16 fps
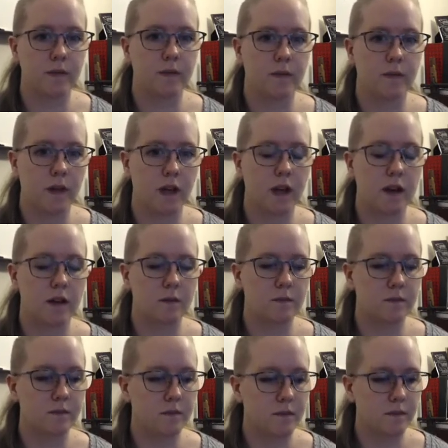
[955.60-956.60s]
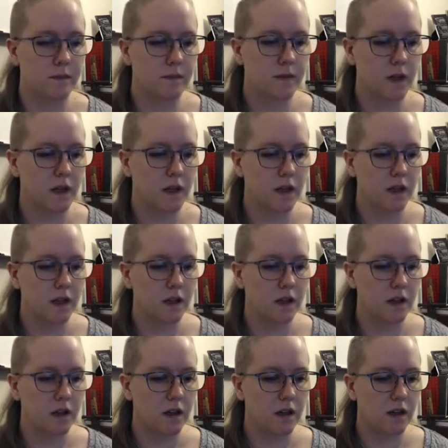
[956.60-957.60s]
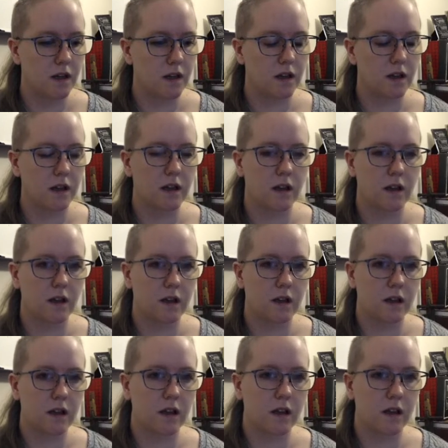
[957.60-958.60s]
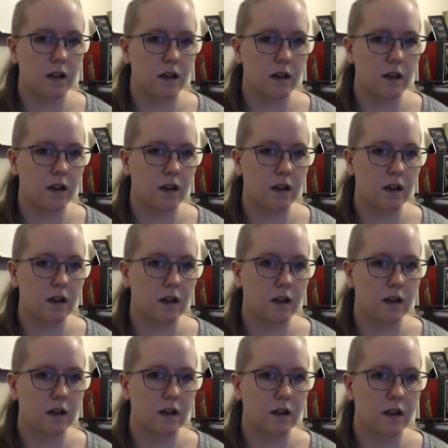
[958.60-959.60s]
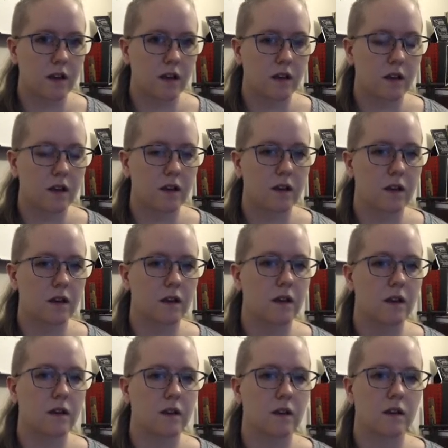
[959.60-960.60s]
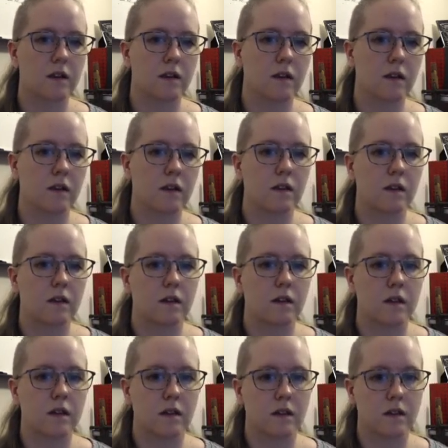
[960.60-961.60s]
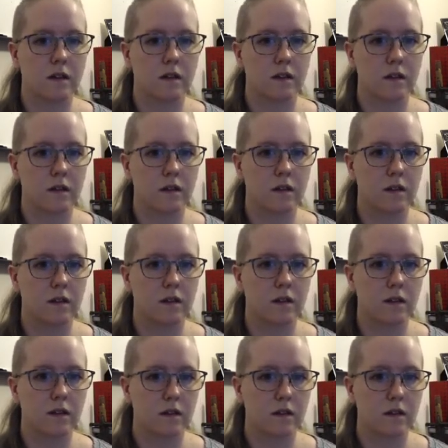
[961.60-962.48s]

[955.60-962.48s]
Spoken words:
The person shown says nothing.